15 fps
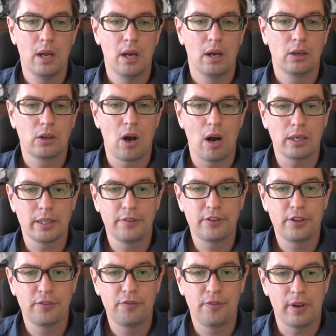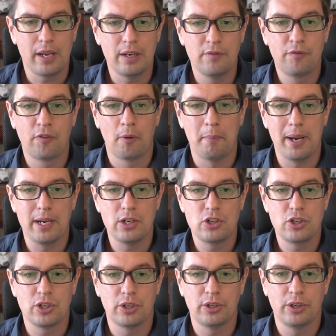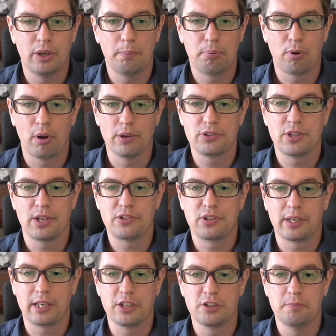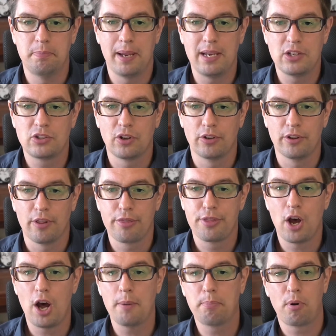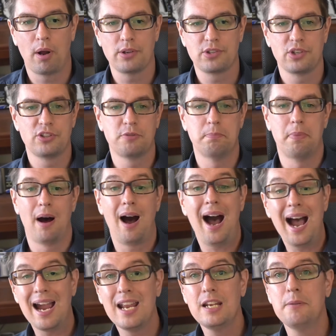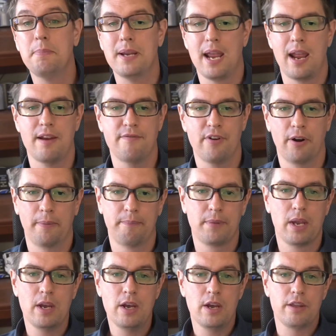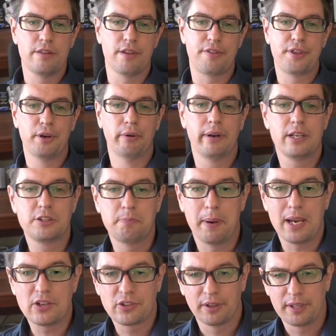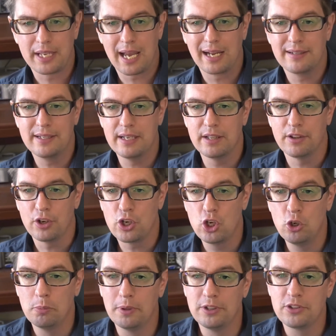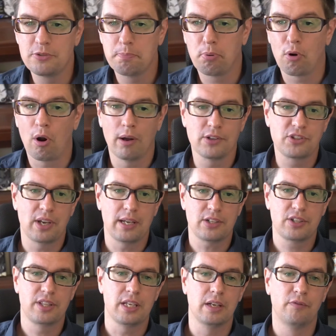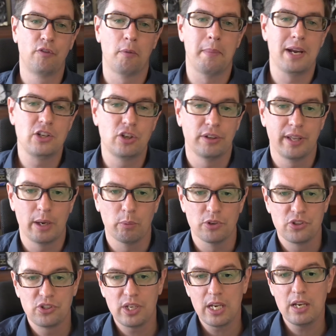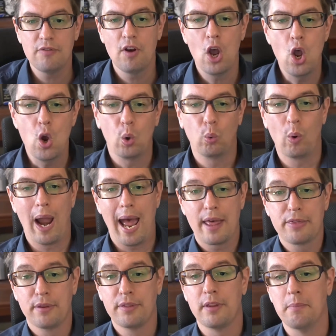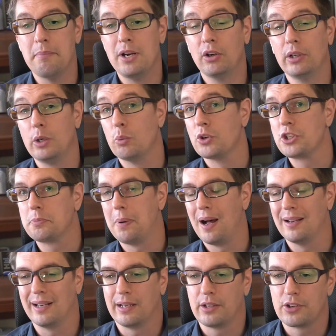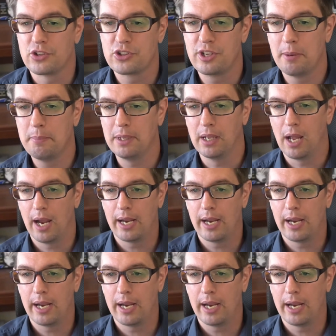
Cognitive information processing is based on the thought process behind behavior. The theory is based on the idea that humans process the information they receive rather than merely responding to stimuli,